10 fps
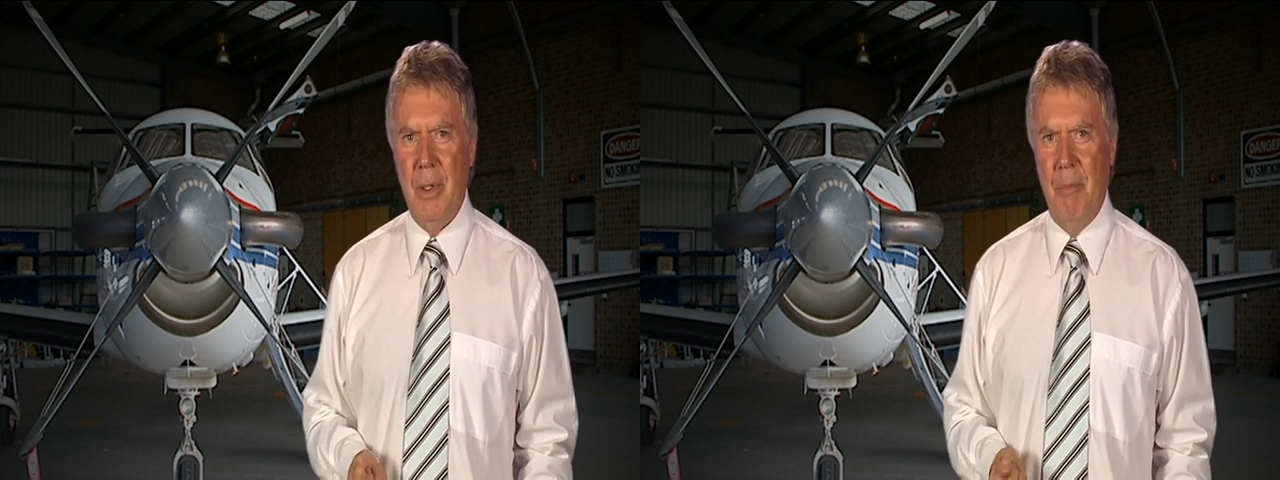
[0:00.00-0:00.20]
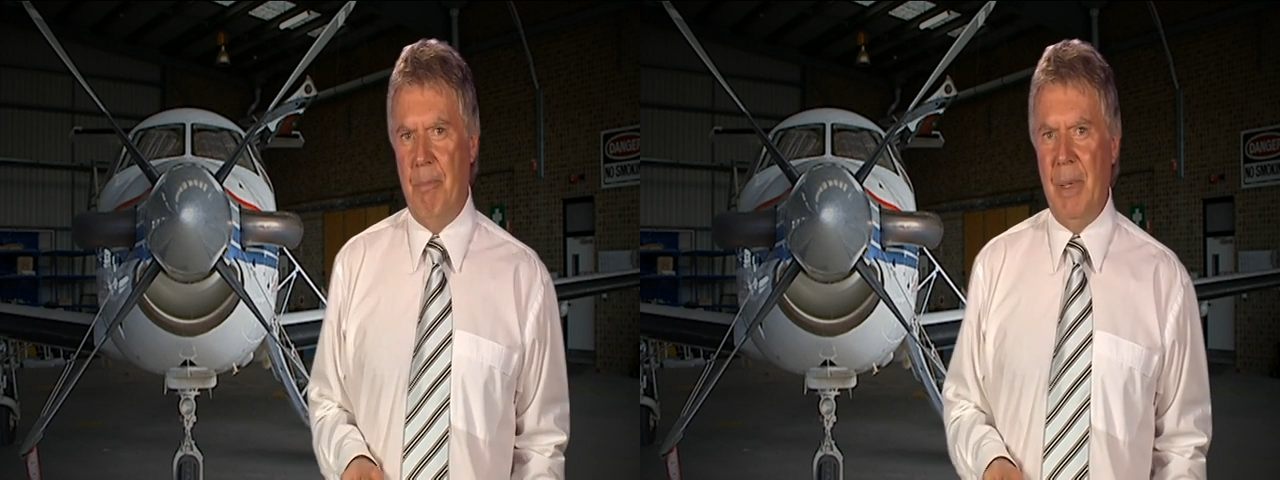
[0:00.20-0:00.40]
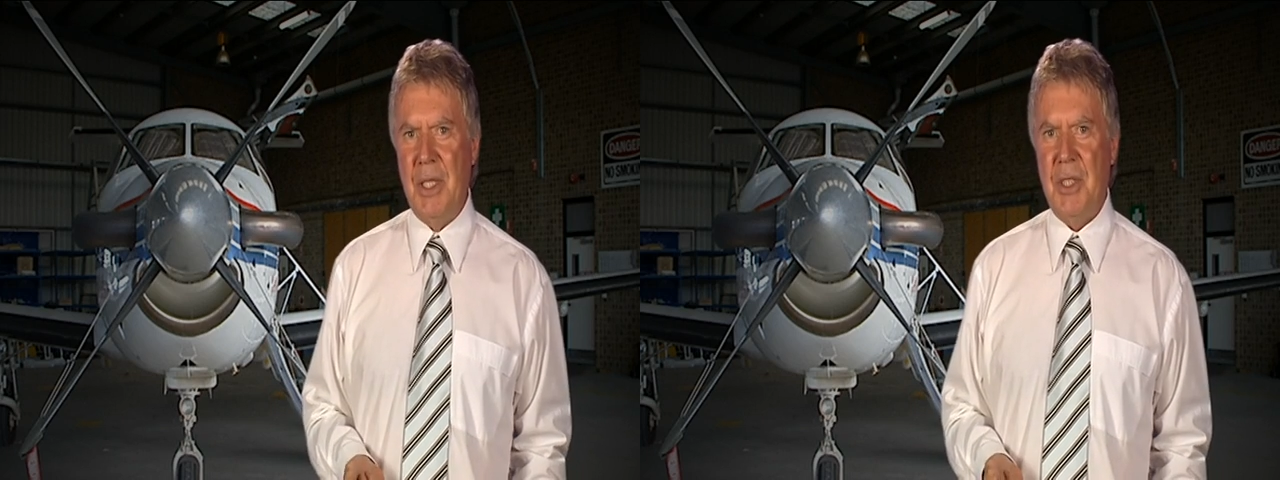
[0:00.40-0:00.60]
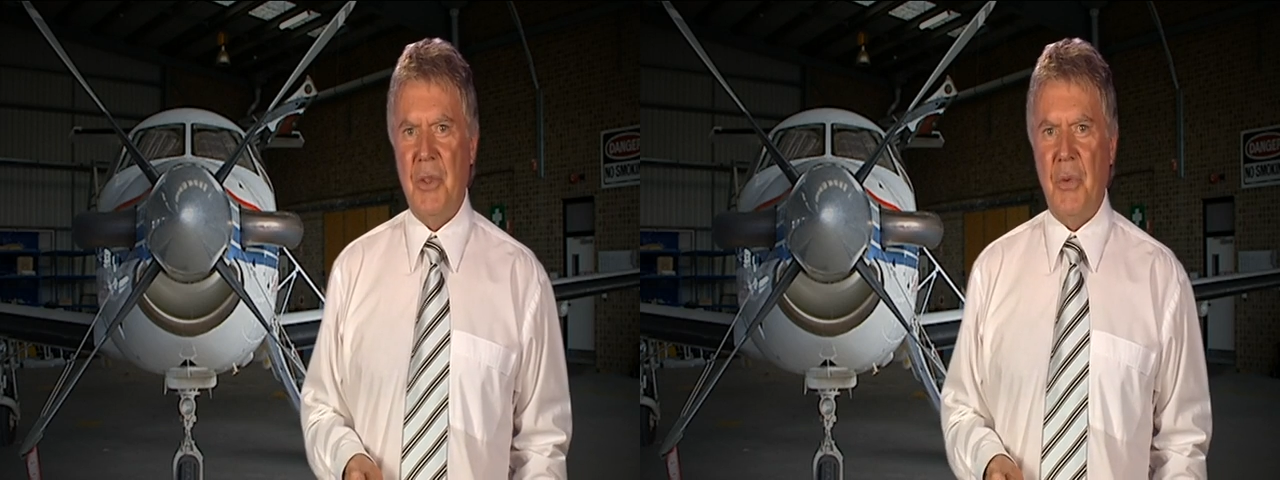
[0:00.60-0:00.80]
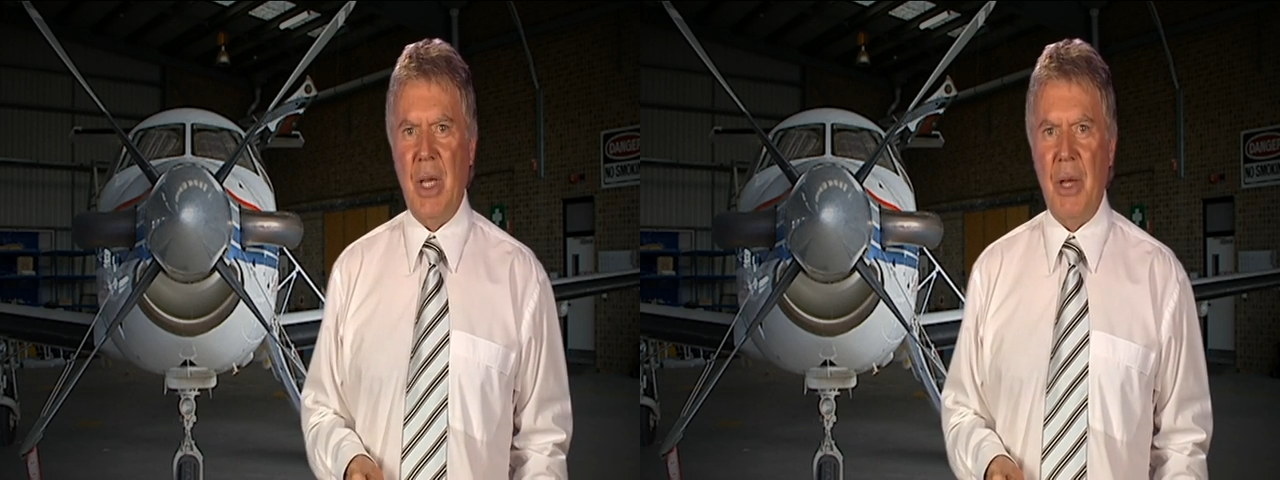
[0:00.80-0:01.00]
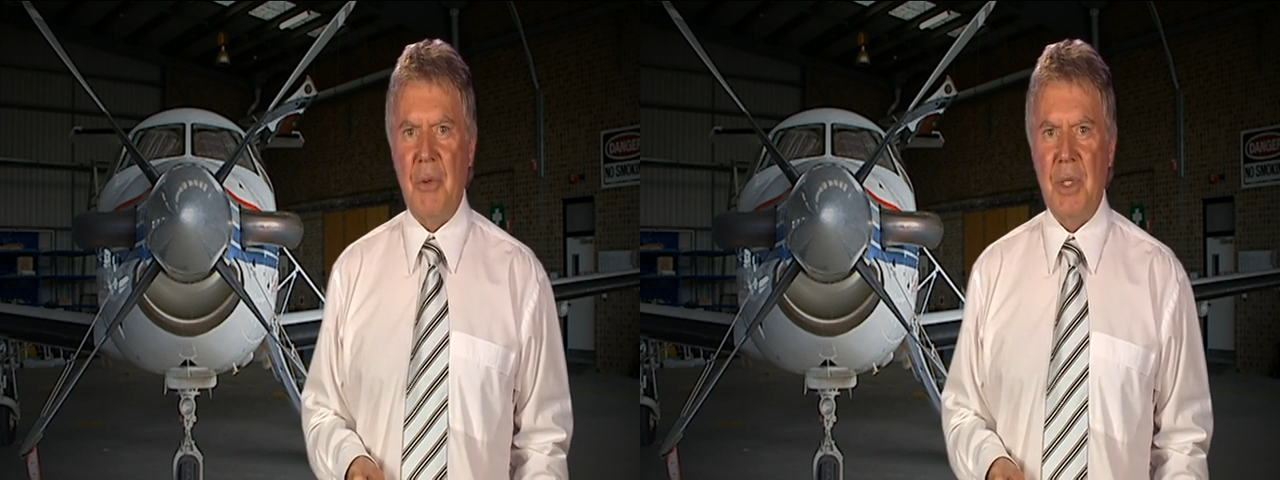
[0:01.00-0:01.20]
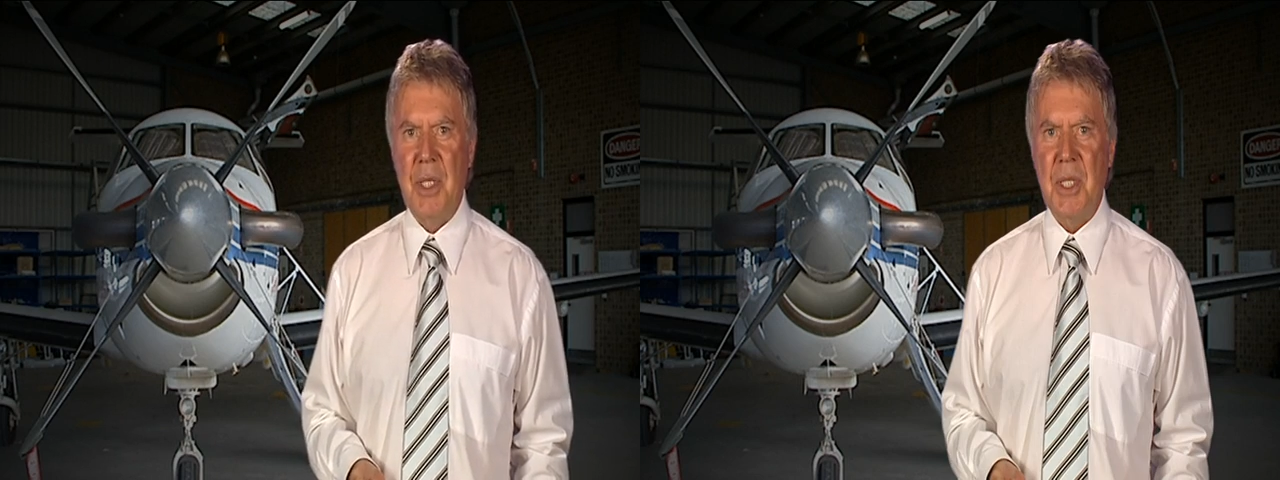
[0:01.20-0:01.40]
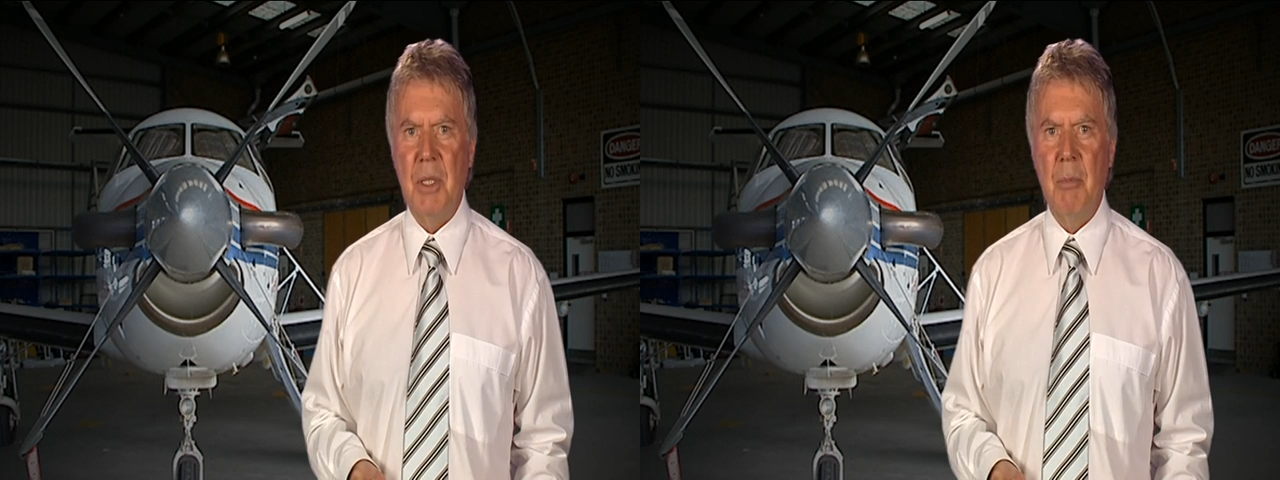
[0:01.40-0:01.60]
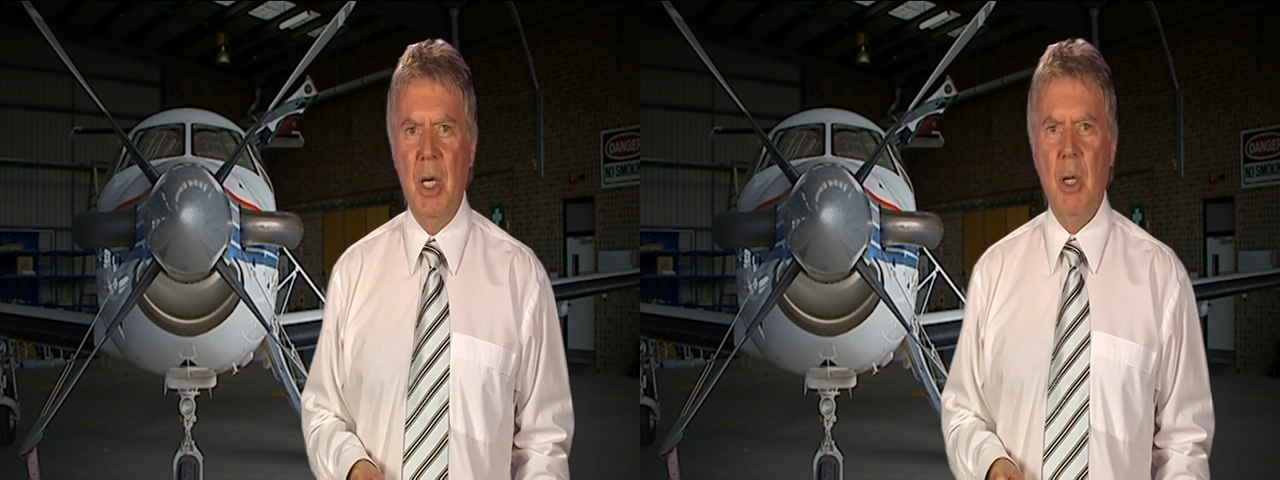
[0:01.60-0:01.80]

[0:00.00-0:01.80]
and Beech 300 system